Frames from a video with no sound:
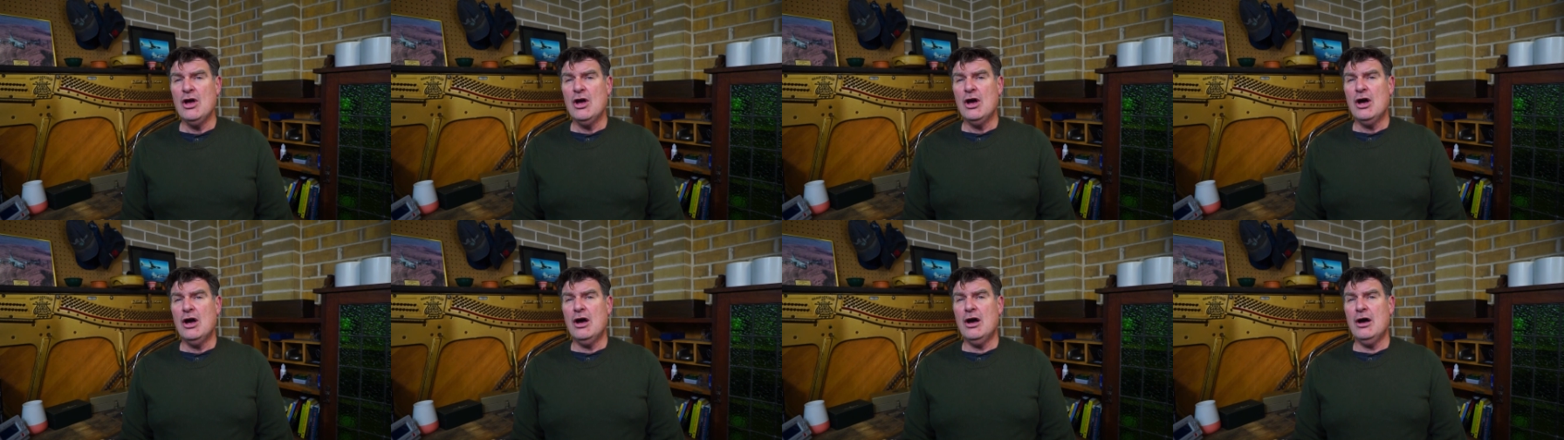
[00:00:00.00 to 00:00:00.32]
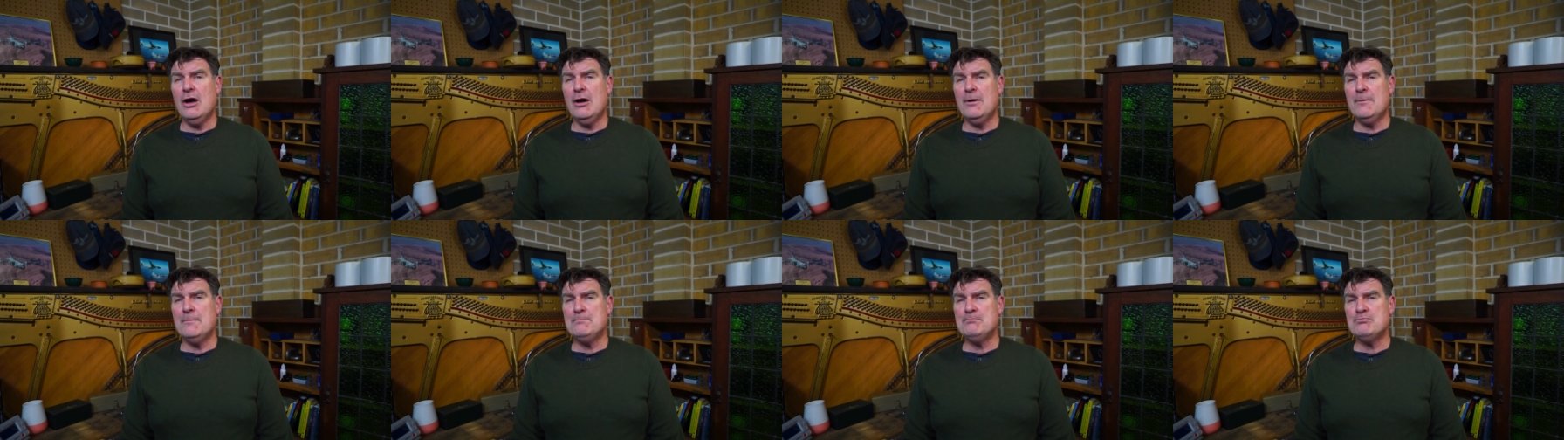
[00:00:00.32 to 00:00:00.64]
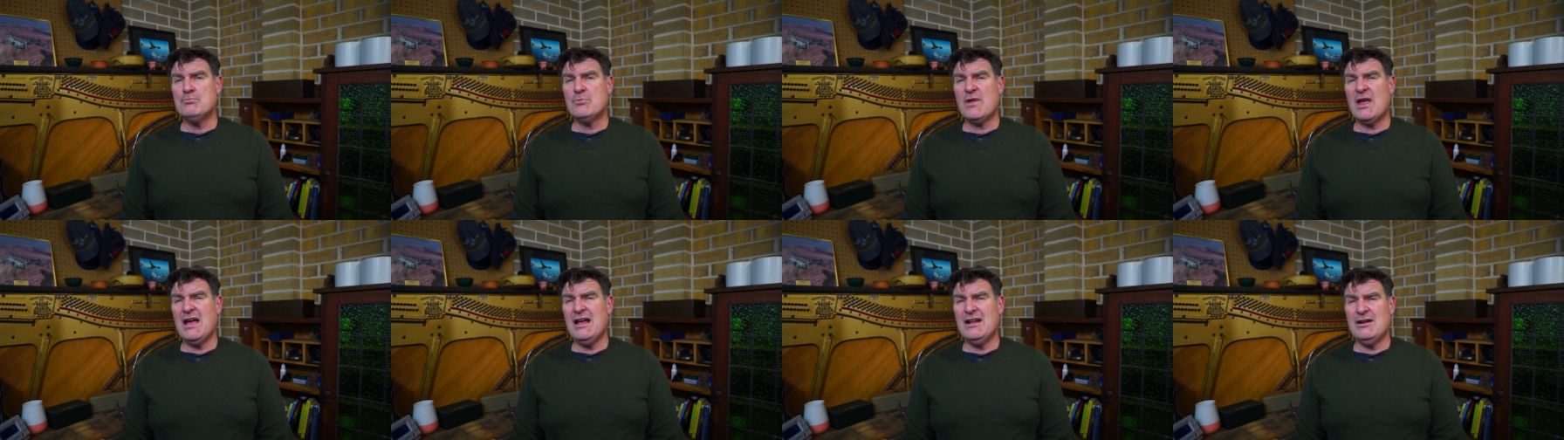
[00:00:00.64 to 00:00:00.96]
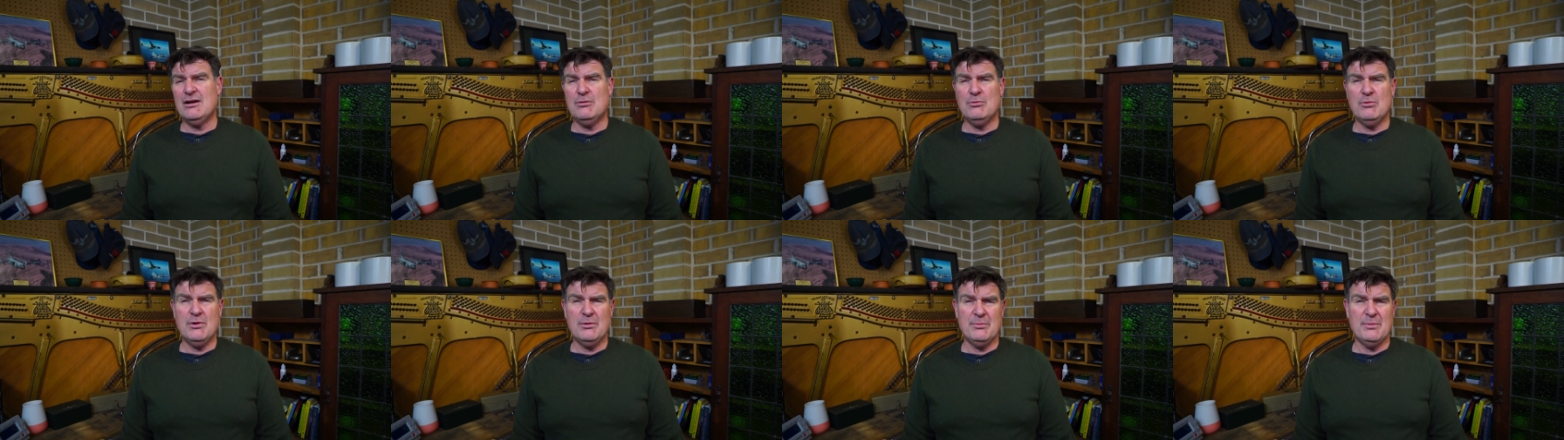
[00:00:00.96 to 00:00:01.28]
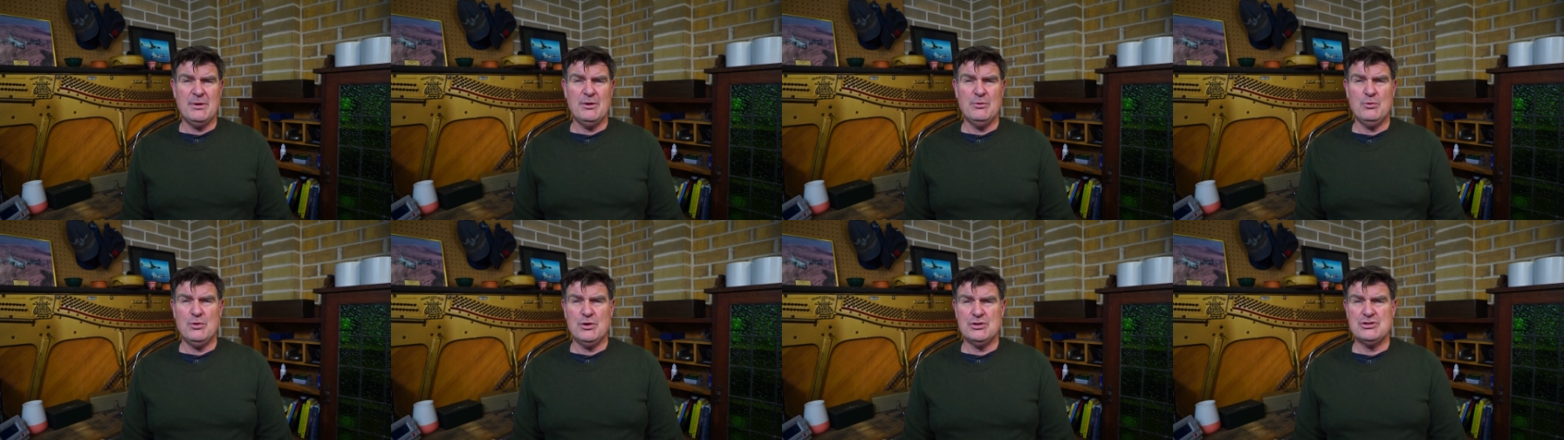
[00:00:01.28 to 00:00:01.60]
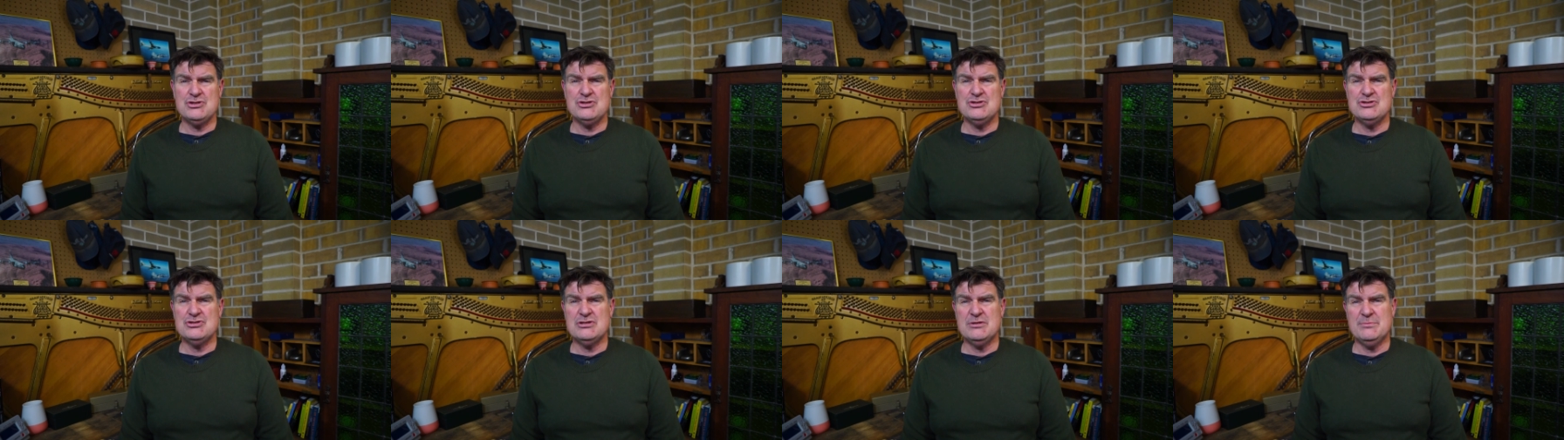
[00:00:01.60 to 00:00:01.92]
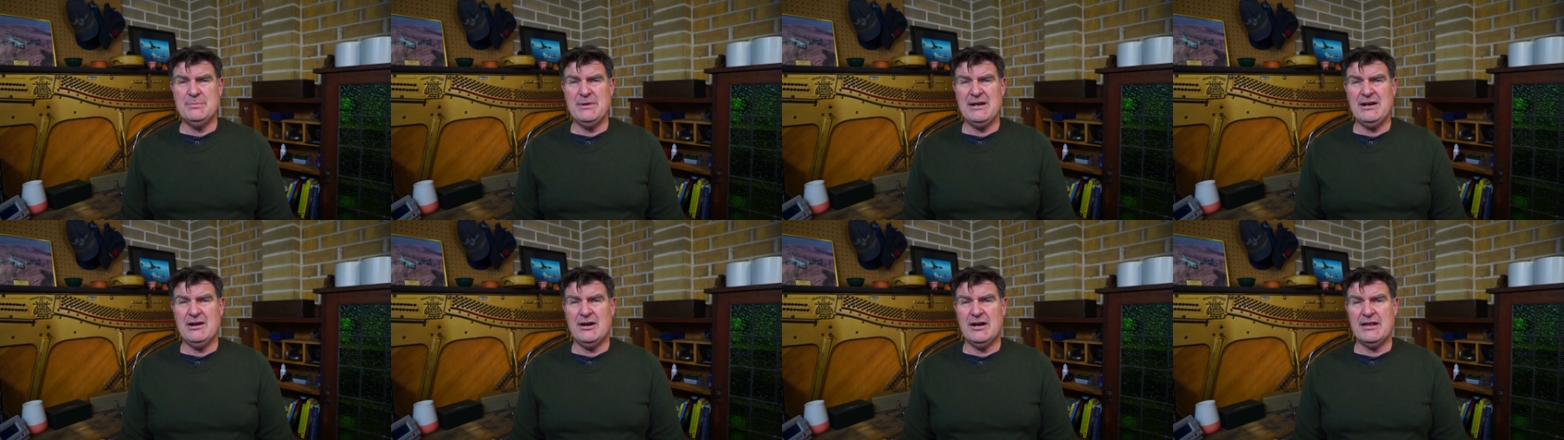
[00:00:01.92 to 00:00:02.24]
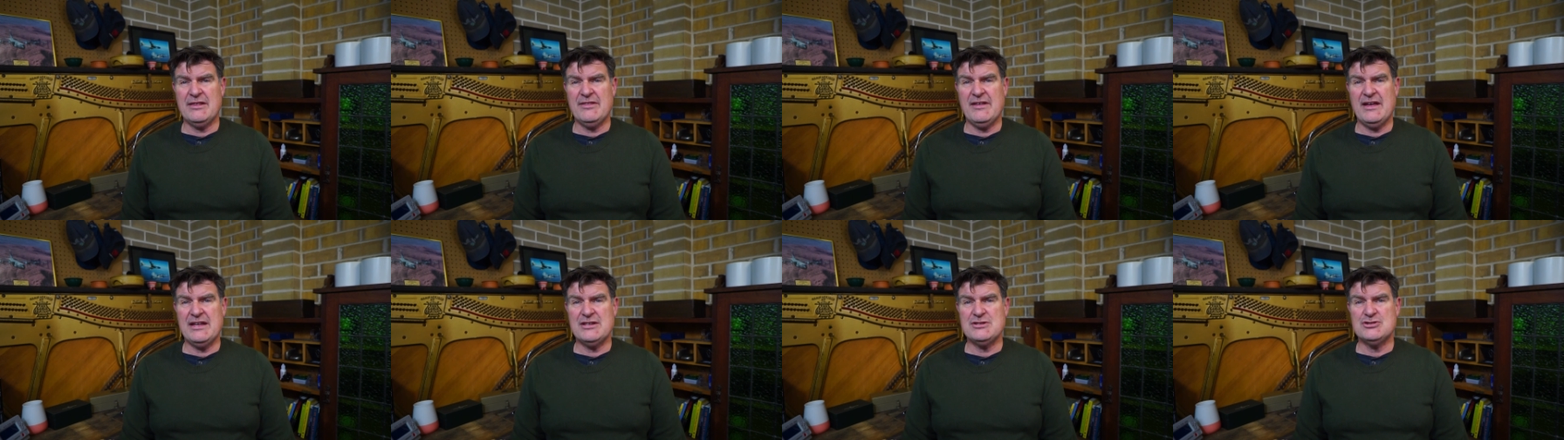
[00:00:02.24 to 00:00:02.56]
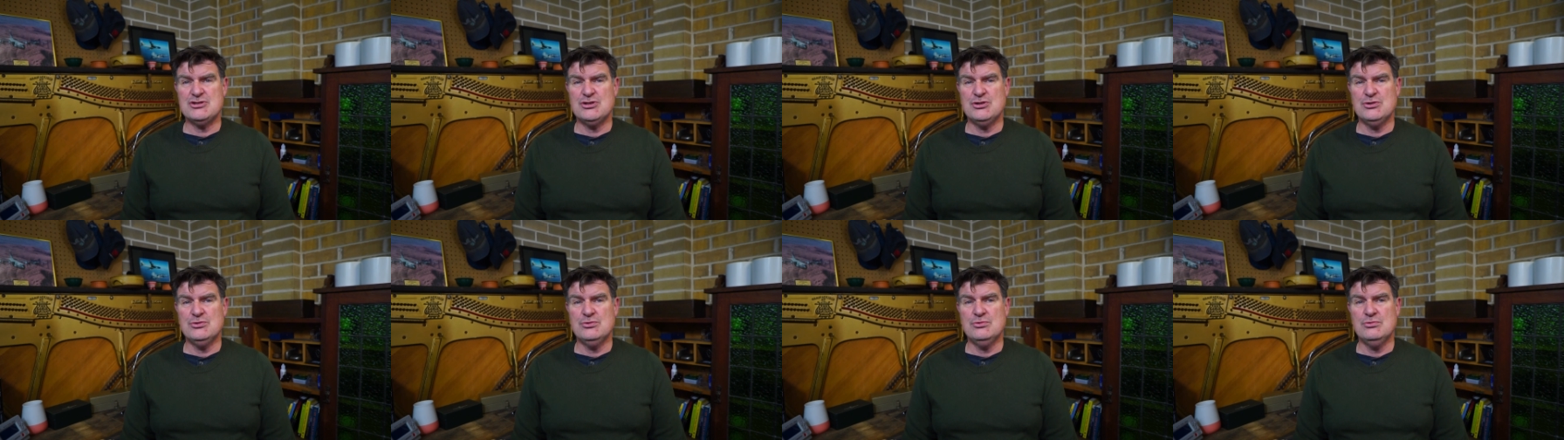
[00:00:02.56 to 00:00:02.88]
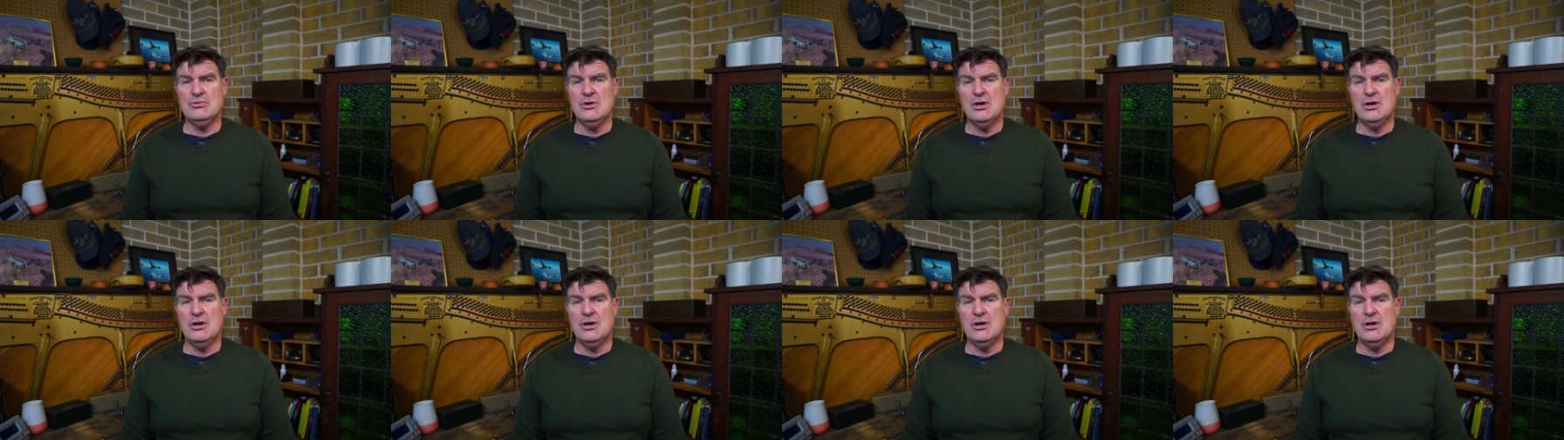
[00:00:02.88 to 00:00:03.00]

Um, and I want my watches to be like that too.